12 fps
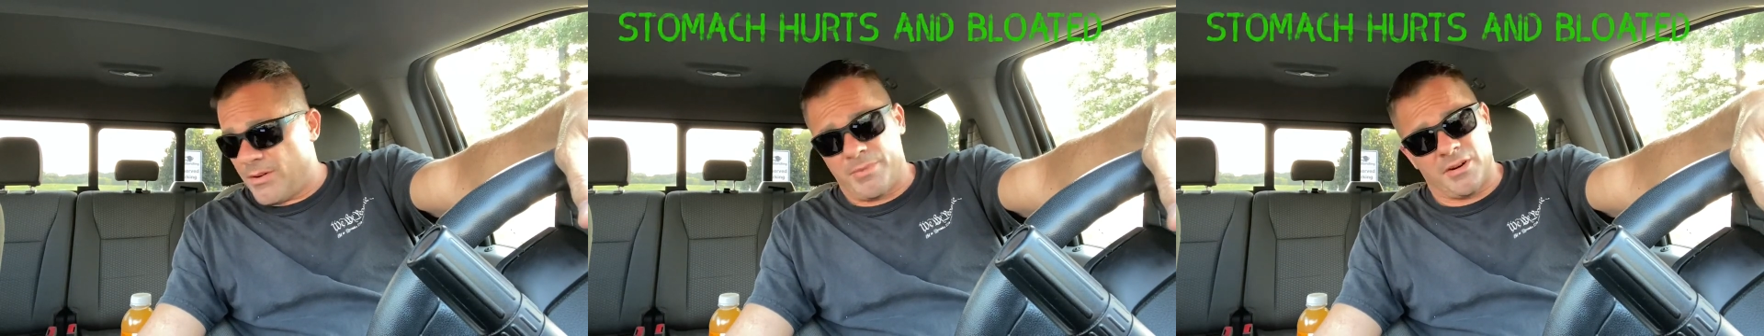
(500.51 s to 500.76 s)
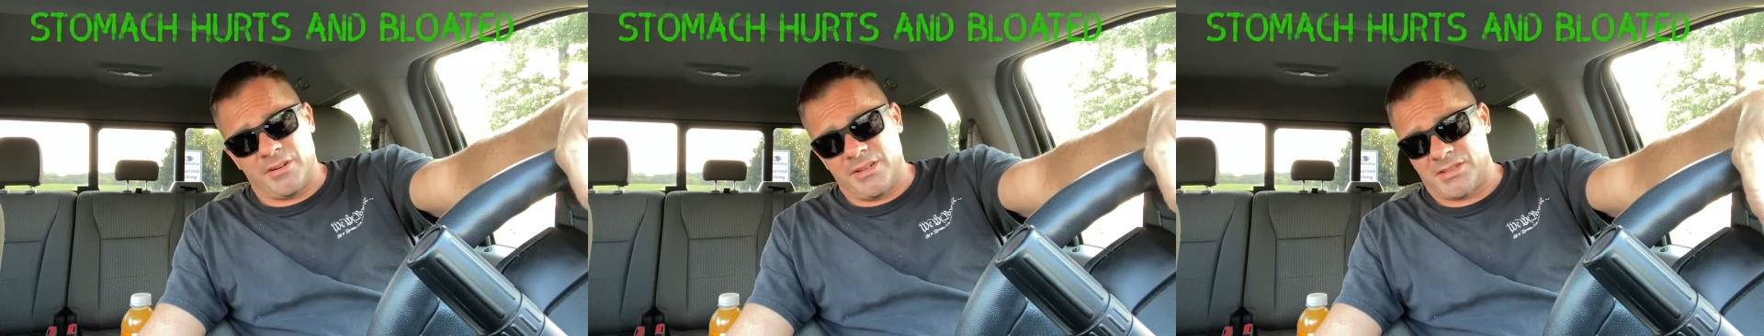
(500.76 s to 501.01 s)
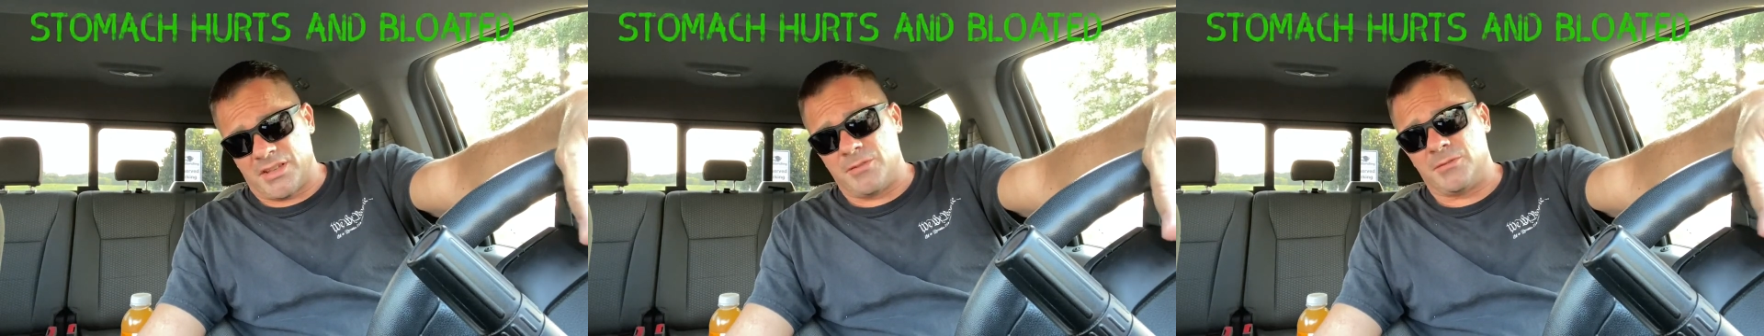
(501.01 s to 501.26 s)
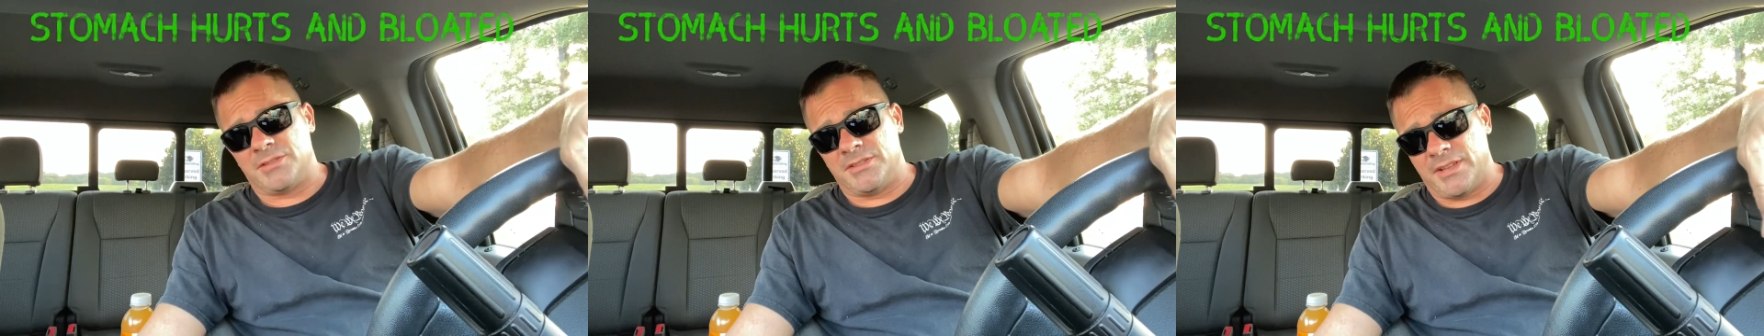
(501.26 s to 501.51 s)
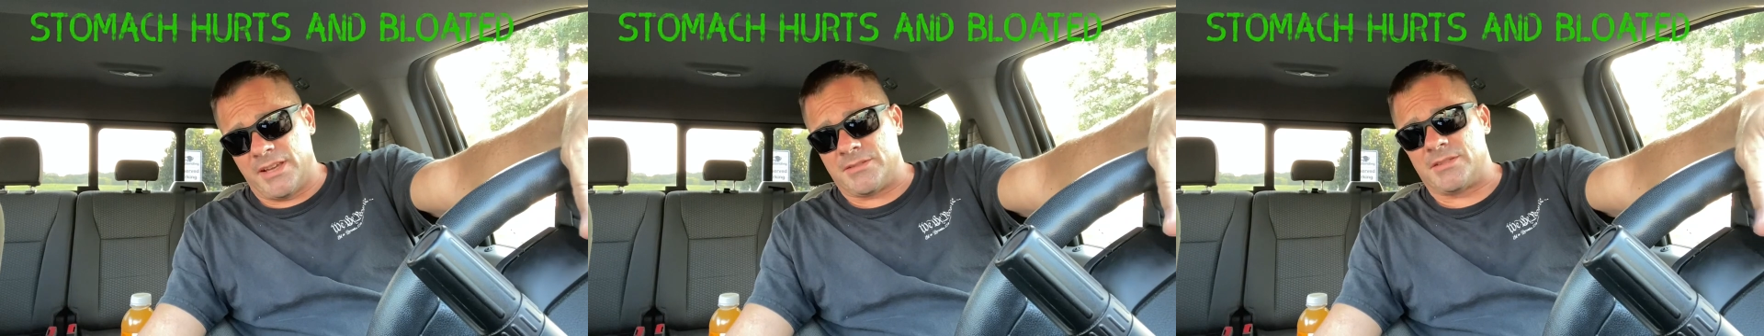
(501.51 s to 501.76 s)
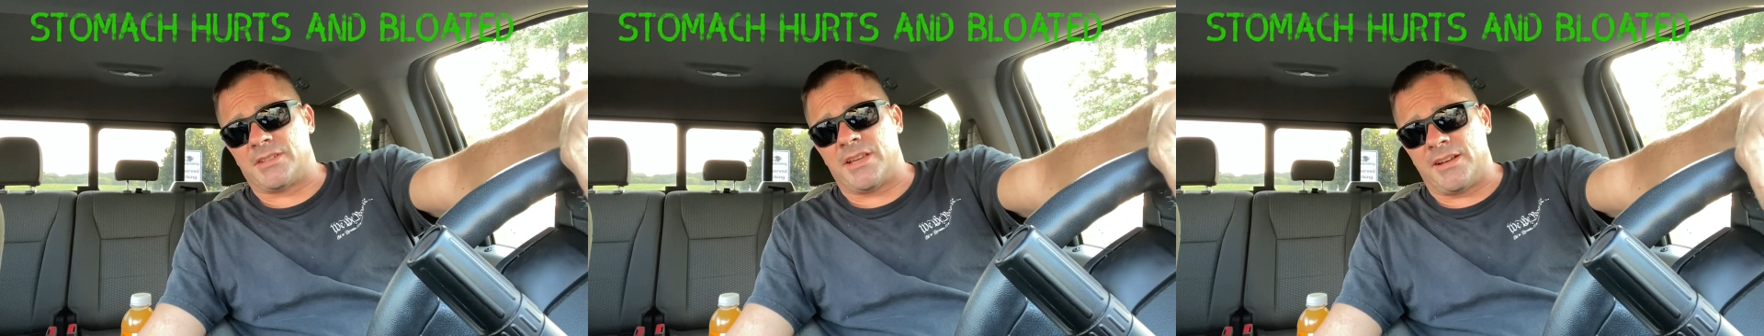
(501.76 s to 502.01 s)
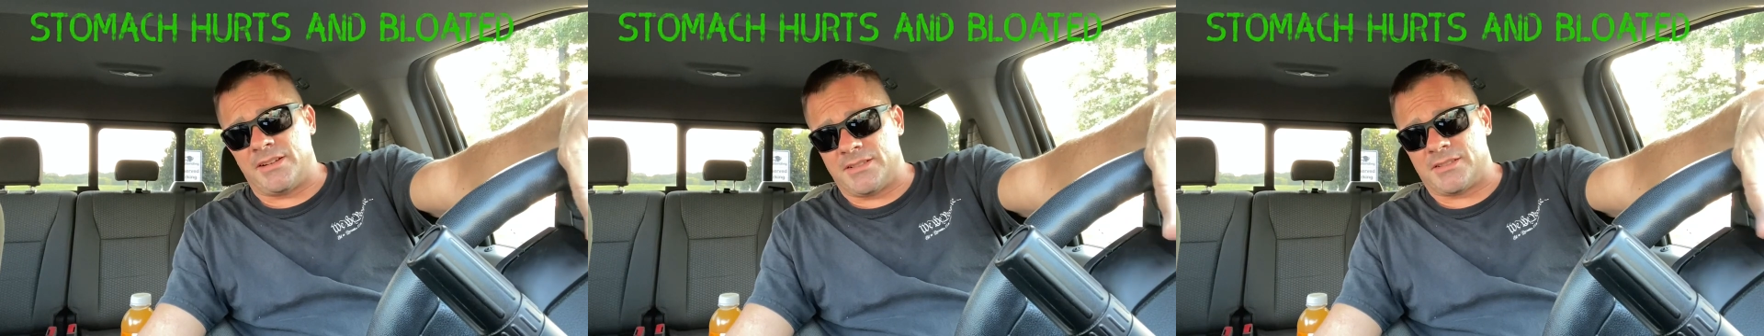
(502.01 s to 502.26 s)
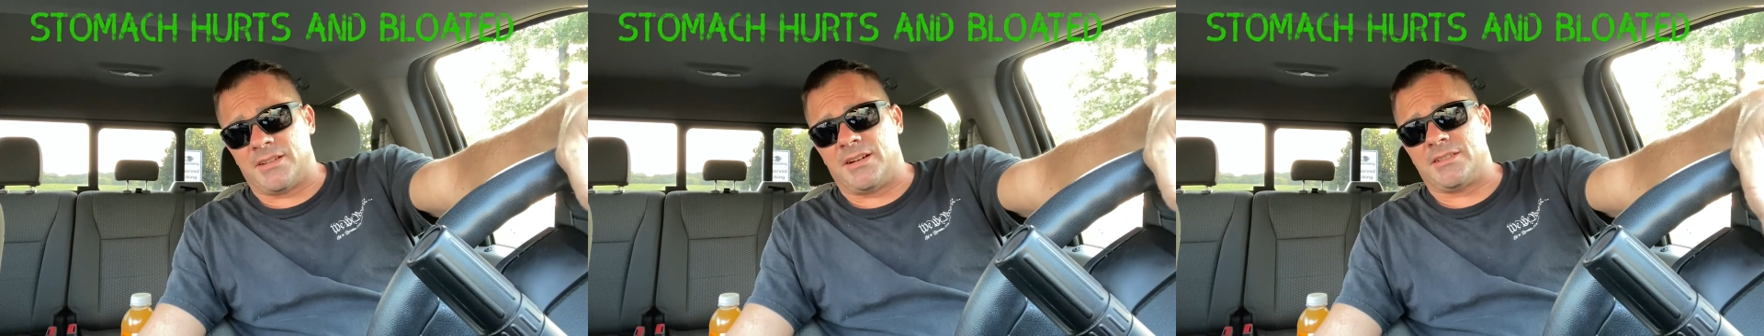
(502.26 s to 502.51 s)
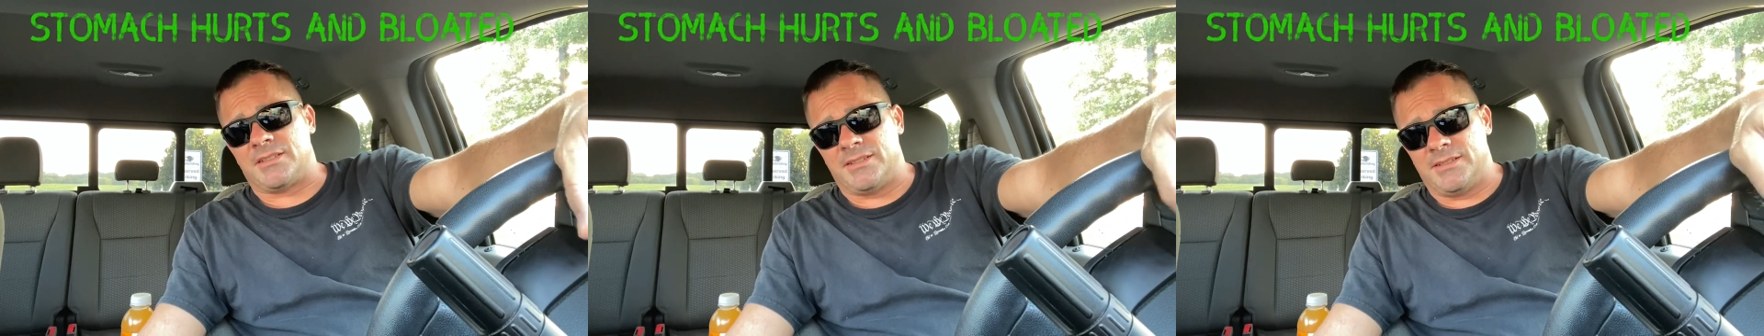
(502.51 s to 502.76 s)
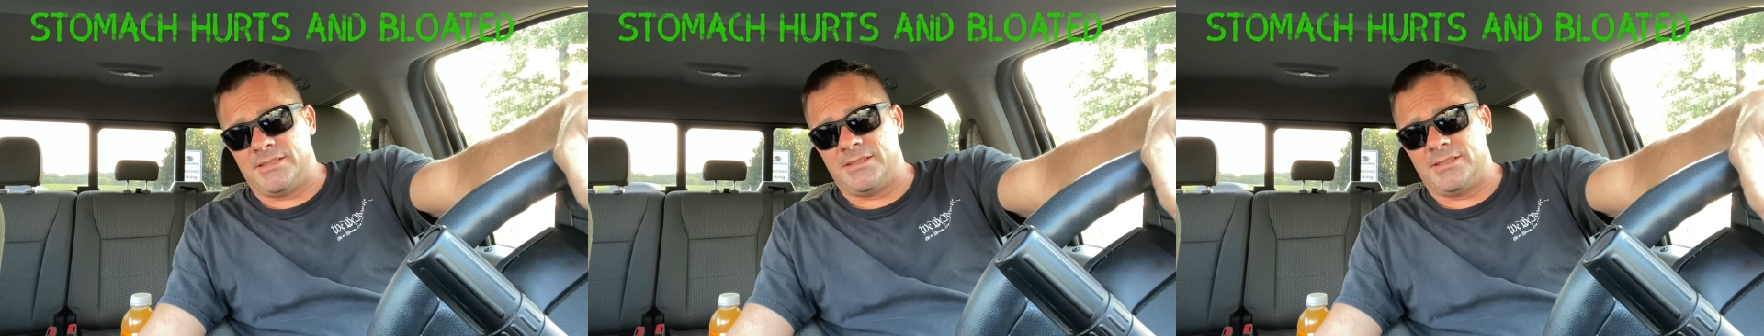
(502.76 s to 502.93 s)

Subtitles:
burn is equal to Dave's Insanity Sauce.